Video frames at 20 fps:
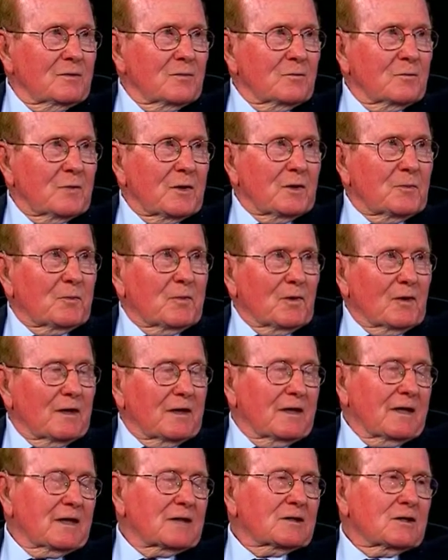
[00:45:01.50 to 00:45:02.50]
people
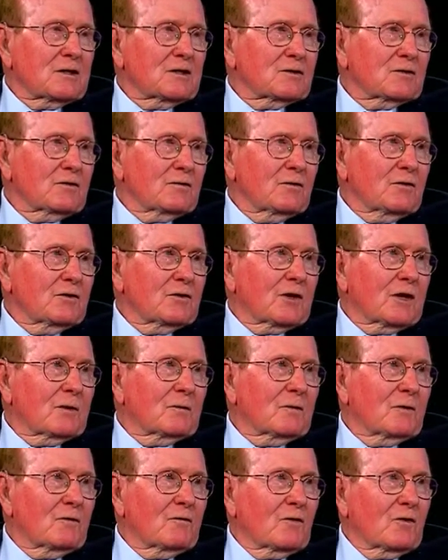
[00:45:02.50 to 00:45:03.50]
in excess of their
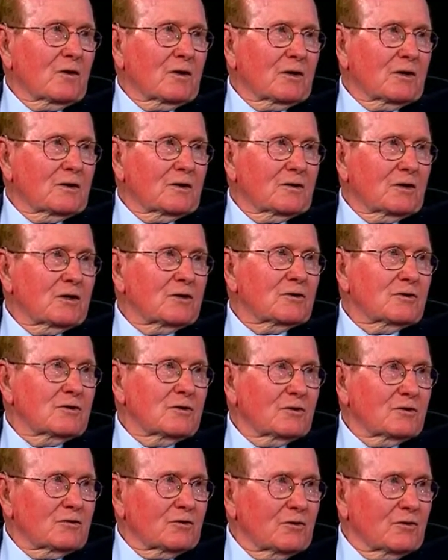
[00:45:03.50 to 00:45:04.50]
table of organization
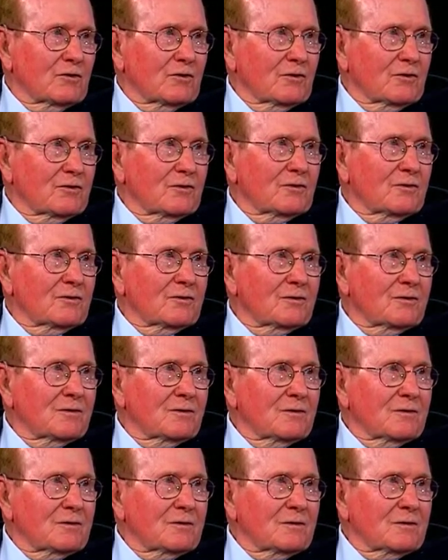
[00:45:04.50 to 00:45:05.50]
in certain
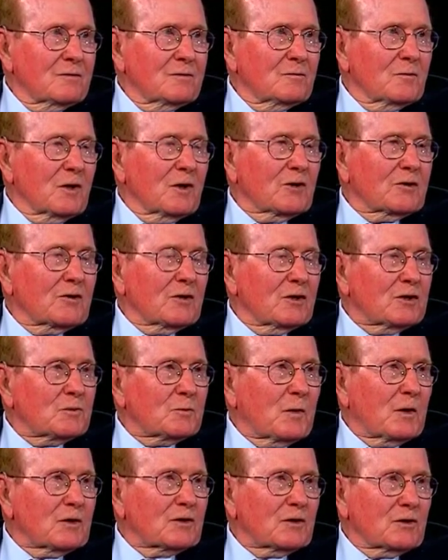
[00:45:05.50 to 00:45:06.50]
military
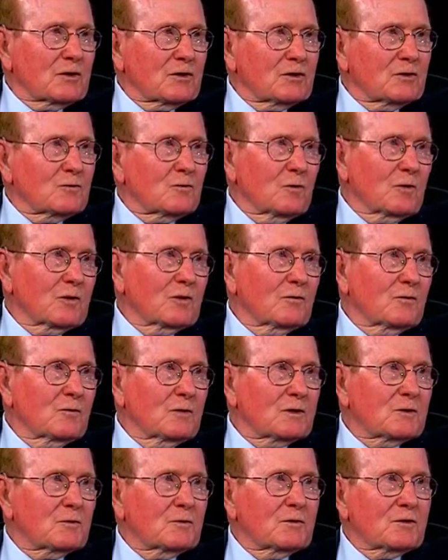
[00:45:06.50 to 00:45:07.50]
specialties, one of
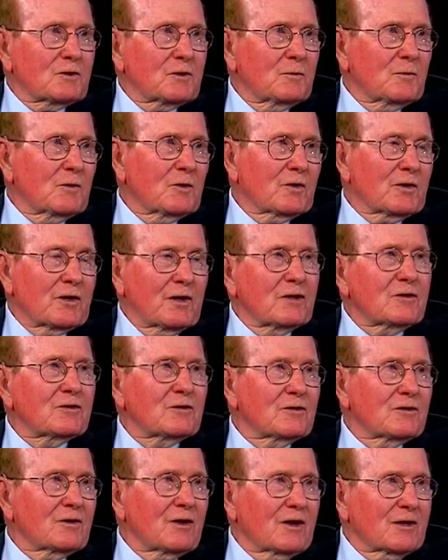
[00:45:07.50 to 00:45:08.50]
which was
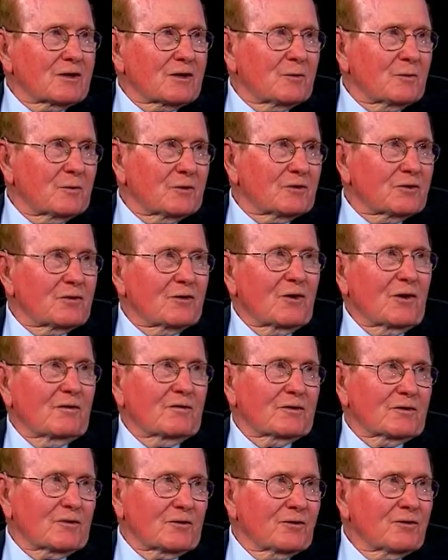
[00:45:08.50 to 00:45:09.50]
communications non-commissioned
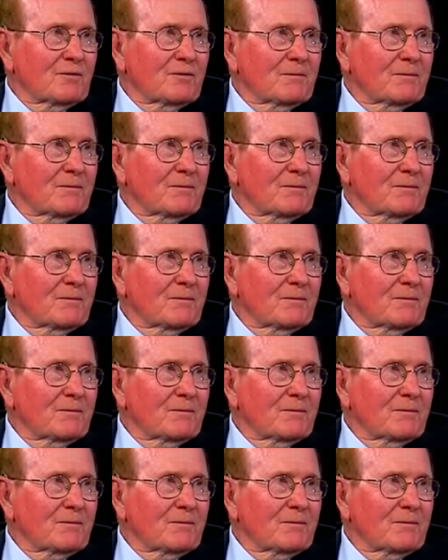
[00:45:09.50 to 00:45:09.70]
officer,